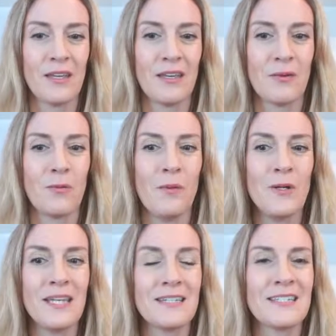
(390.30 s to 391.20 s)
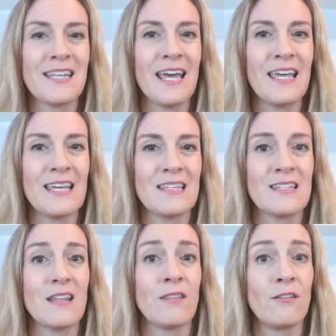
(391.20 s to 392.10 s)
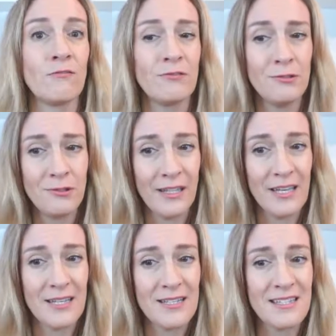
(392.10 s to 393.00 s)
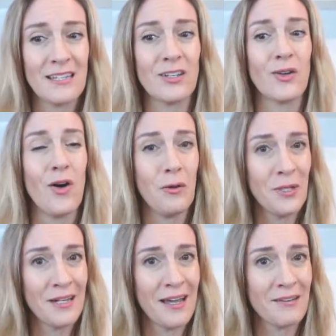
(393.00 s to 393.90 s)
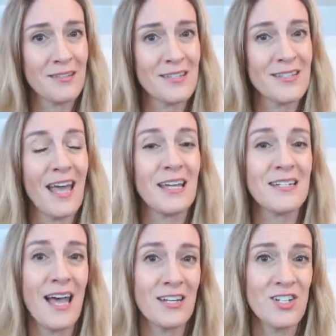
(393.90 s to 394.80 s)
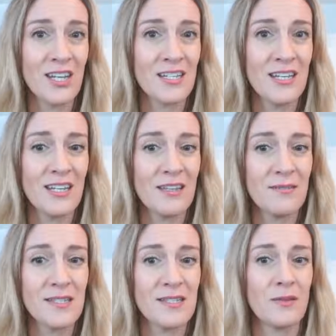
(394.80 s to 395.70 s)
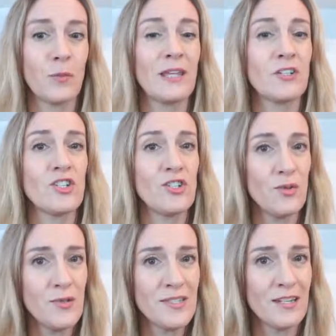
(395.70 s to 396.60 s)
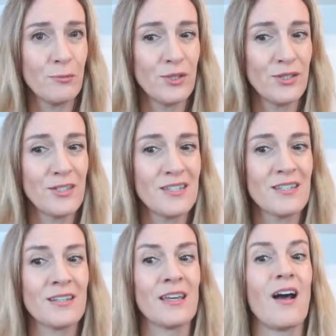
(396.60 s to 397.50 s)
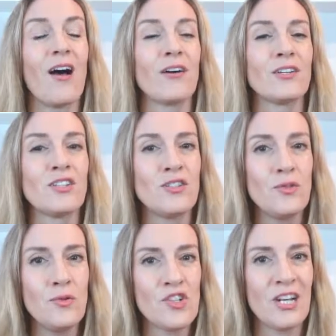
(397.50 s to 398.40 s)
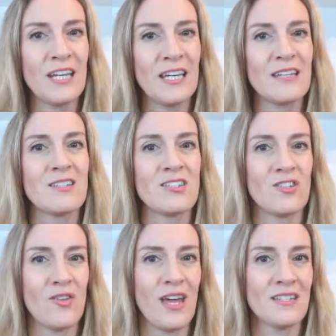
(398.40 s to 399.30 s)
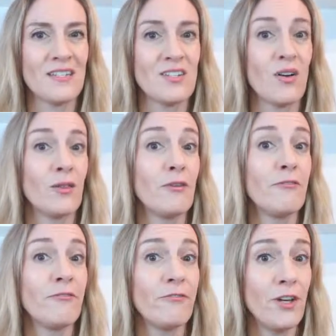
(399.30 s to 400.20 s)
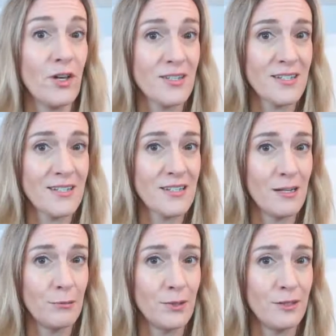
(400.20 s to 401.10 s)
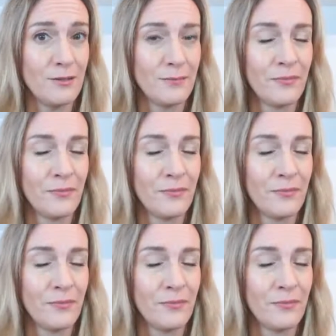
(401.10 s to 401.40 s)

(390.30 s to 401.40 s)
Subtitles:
what we can say is the rule is common nouns and adjectives with 2 syllables are usually stressed on the first syllable.